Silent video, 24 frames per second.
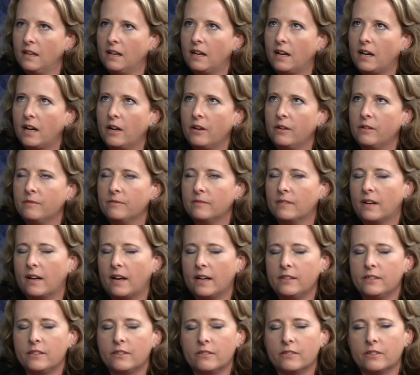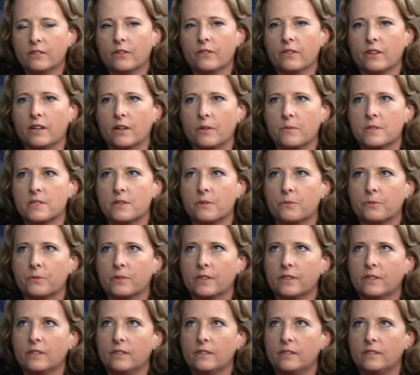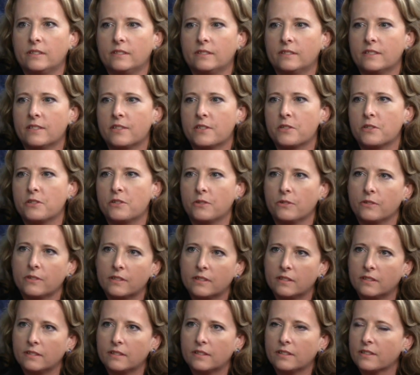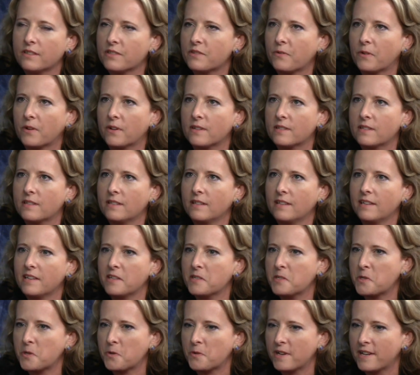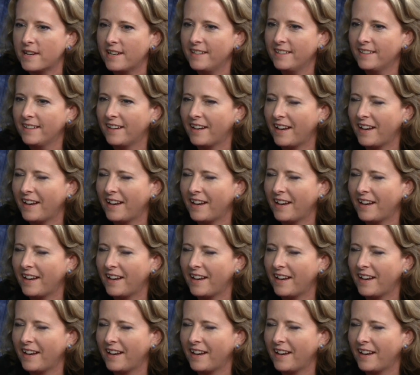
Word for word: I, I don't know that I was a real student as far as history.